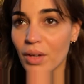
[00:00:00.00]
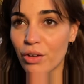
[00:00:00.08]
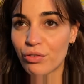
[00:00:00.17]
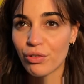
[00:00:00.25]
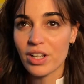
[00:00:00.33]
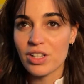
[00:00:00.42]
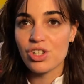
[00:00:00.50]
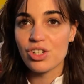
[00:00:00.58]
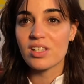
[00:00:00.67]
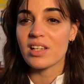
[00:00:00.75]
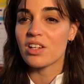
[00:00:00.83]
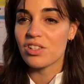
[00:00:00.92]
a French
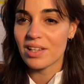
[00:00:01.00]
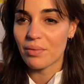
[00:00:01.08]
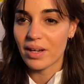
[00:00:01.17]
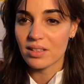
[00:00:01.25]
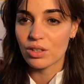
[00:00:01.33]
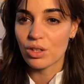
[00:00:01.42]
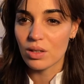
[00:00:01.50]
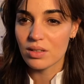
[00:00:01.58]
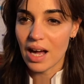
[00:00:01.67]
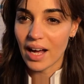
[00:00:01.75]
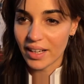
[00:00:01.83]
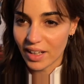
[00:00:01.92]
stage director
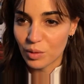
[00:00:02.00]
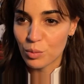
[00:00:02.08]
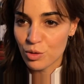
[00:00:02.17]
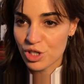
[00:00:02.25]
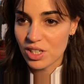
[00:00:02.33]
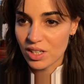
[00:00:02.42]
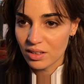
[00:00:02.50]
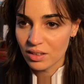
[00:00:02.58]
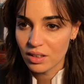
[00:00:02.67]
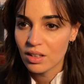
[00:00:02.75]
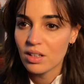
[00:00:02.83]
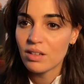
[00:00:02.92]
called Ariane
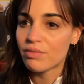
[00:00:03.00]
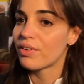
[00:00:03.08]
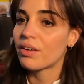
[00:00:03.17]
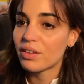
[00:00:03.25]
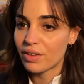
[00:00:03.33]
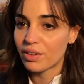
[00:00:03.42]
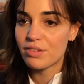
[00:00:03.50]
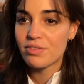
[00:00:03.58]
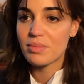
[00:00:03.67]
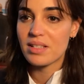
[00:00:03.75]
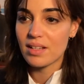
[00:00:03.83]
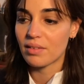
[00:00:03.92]
Mnouchkine, very very
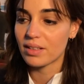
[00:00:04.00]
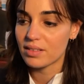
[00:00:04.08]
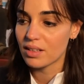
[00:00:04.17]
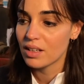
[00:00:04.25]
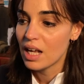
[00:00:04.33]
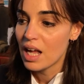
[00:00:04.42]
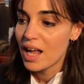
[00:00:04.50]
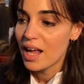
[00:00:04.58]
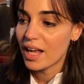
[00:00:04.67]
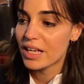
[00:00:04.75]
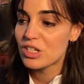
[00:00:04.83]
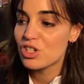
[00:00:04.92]
famous director,
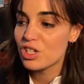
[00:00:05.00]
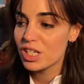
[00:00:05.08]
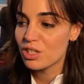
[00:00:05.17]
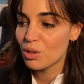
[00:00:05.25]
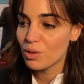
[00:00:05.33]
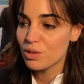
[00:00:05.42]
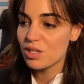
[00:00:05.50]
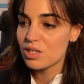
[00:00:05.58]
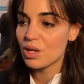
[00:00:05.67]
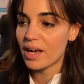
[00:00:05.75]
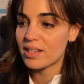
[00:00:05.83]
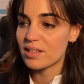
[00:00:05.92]
and she told
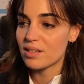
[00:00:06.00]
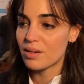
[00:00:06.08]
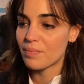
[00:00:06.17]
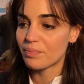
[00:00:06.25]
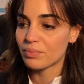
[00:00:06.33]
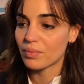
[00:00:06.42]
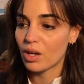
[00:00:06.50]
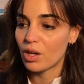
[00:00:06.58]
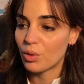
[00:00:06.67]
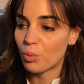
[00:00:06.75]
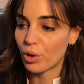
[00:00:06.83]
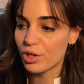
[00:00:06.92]
us I did um,
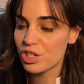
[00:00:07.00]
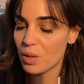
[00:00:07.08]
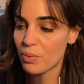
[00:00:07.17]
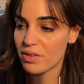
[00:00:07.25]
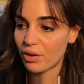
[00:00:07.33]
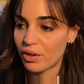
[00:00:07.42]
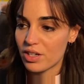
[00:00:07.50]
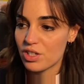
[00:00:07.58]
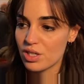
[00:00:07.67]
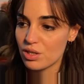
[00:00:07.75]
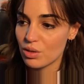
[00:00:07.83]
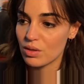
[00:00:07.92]
a workshop with her, and
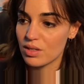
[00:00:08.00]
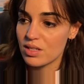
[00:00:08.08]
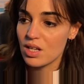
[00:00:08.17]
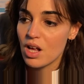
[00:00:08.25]
she told us